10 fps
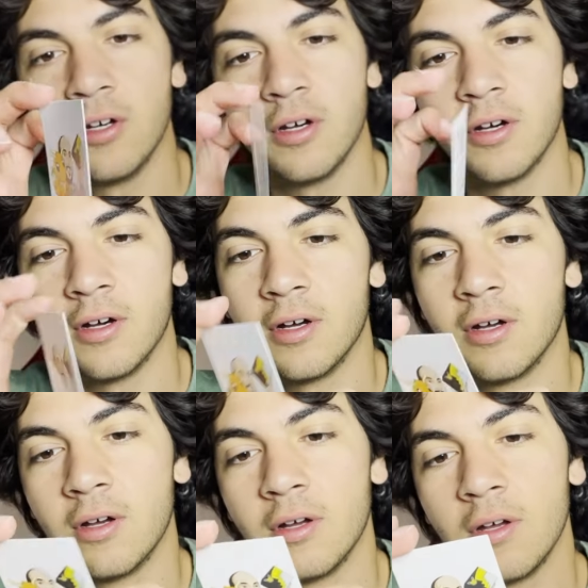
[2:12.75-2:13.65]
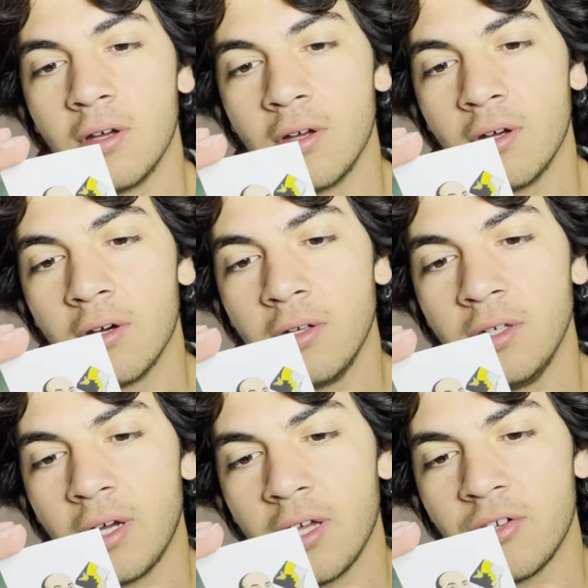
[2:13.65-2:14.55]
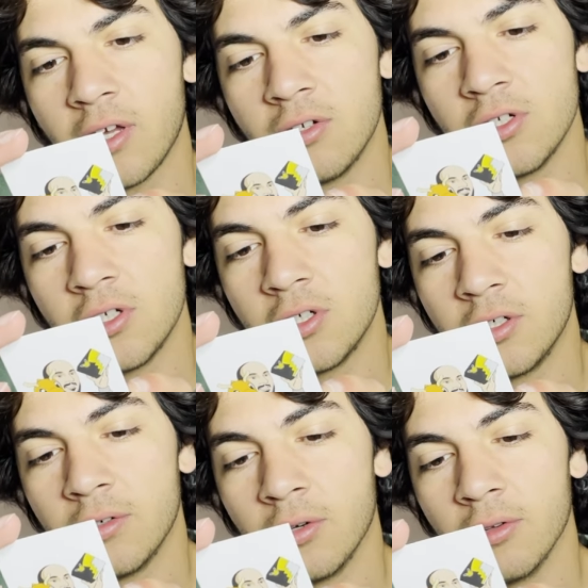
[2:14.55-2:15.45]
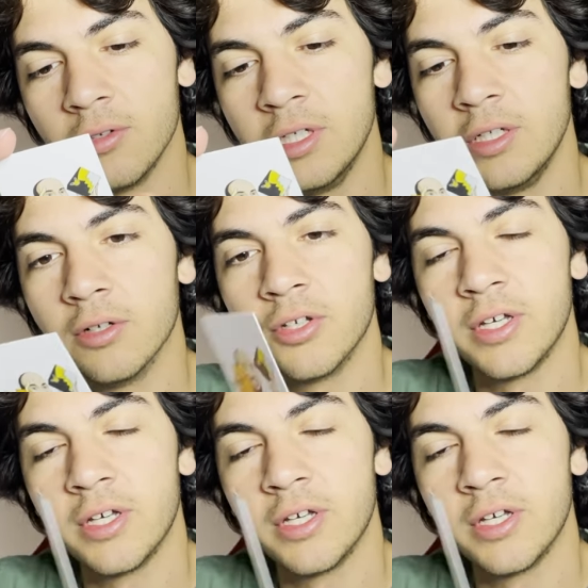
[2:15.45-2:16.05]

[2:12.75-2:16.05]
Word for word: Uh, yeah, I guess I can share all the details.